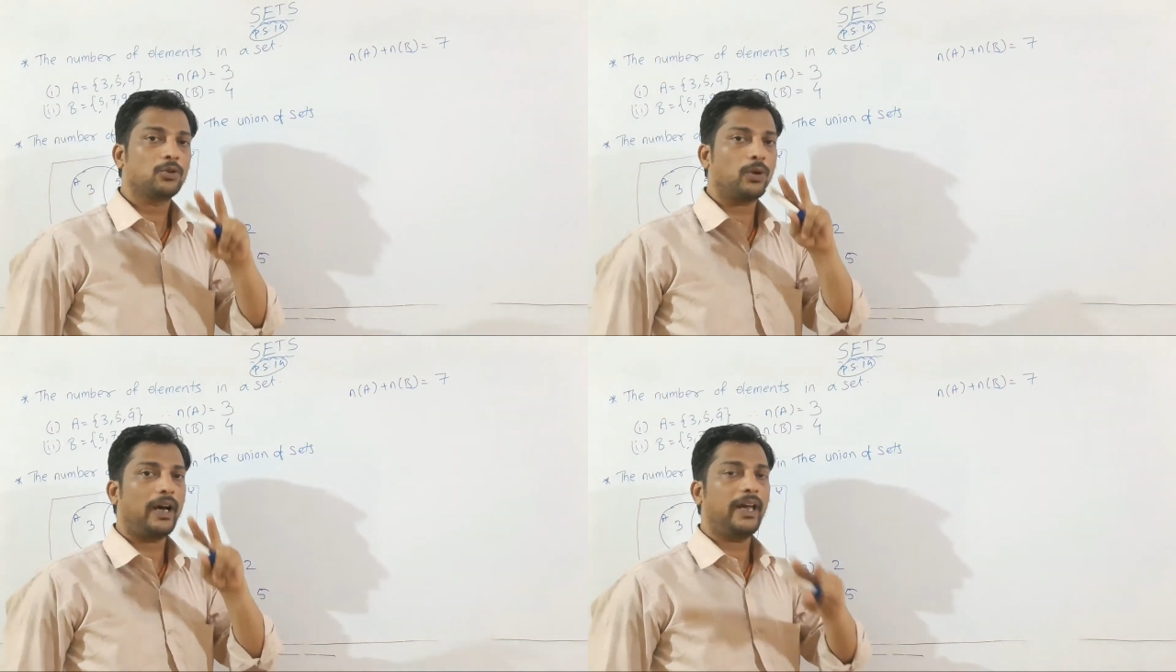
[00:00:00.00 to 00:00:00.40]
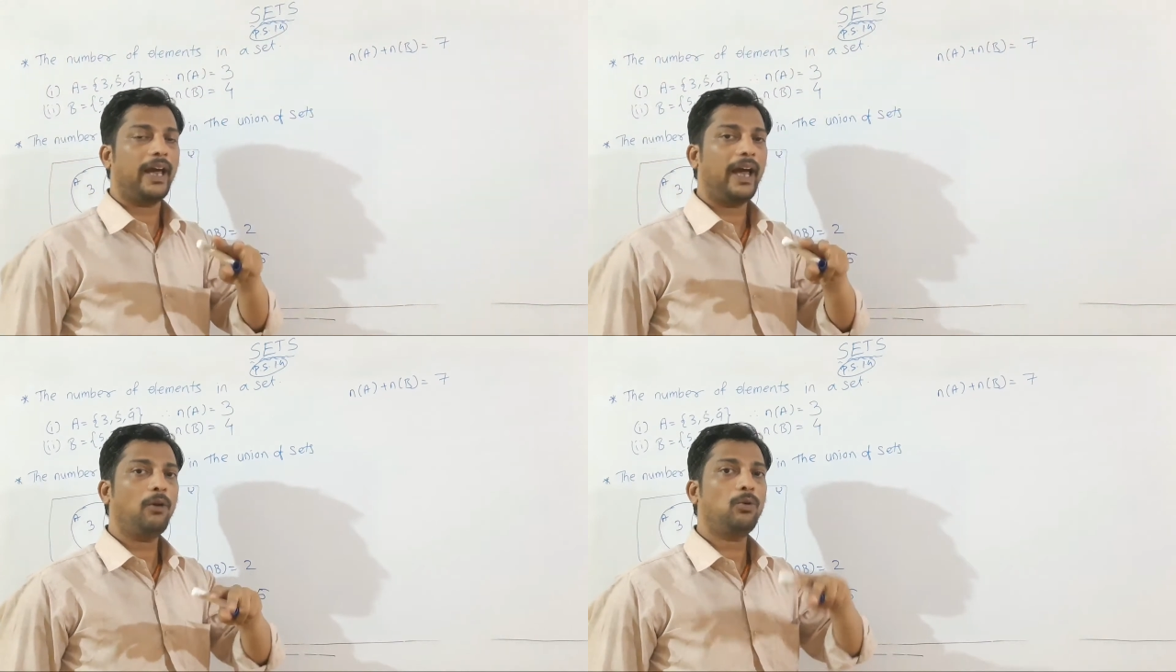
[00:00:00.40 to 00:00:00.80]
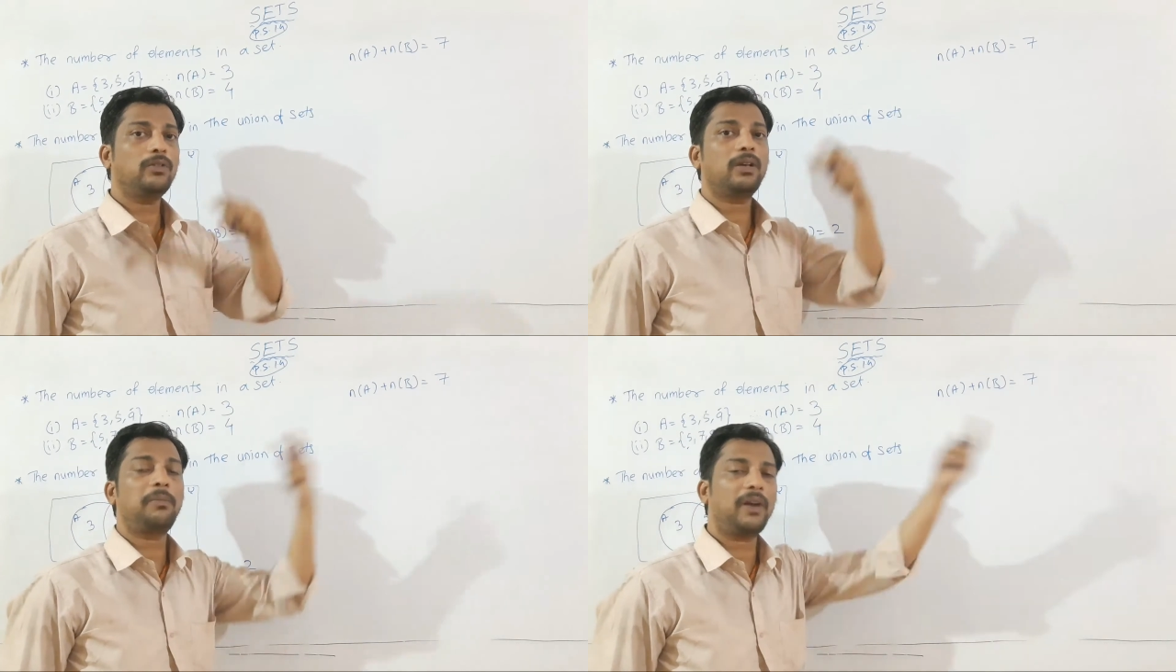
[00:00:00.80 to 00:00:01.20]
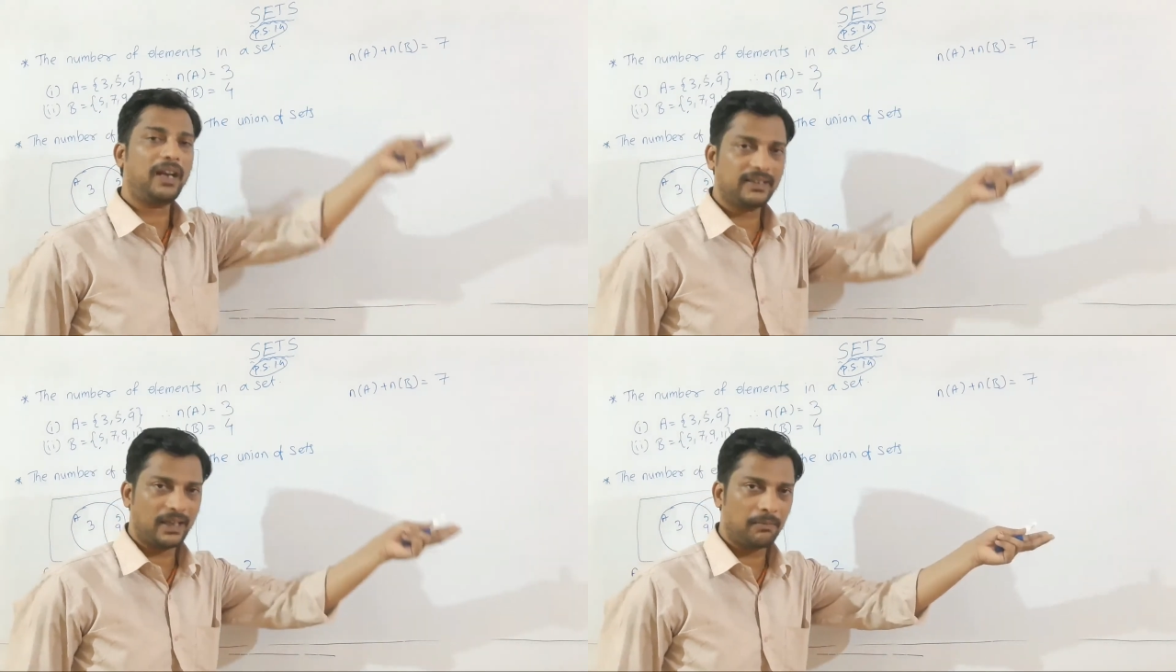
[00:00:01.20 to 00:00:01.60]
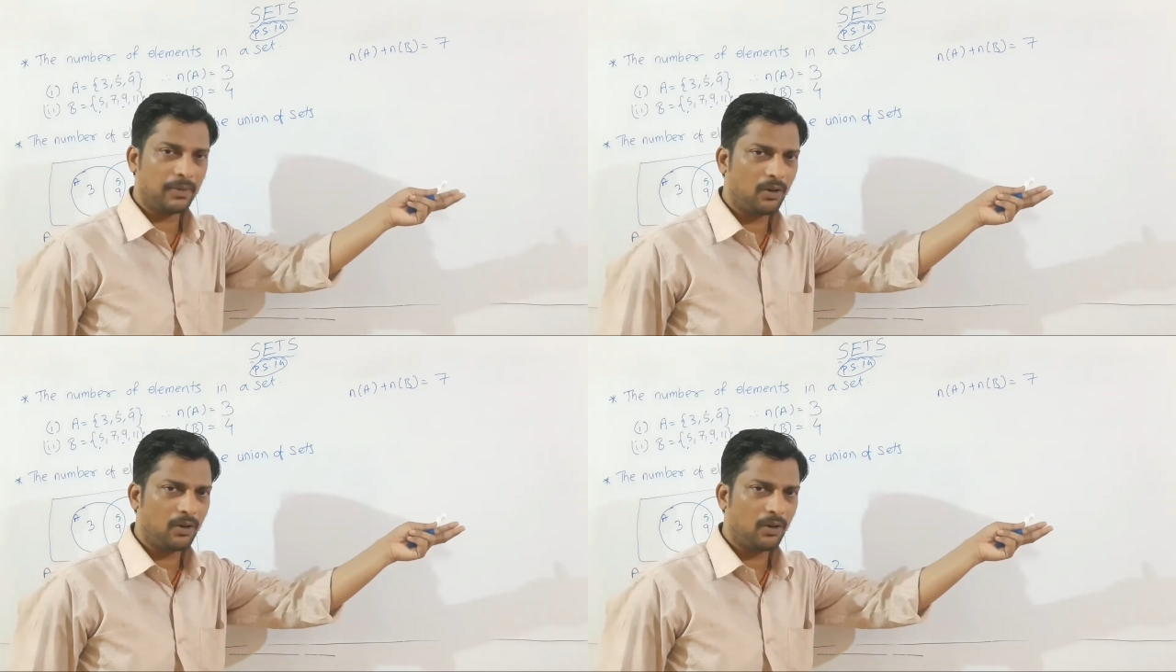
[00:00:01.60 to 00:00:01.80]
So I have to subtract them,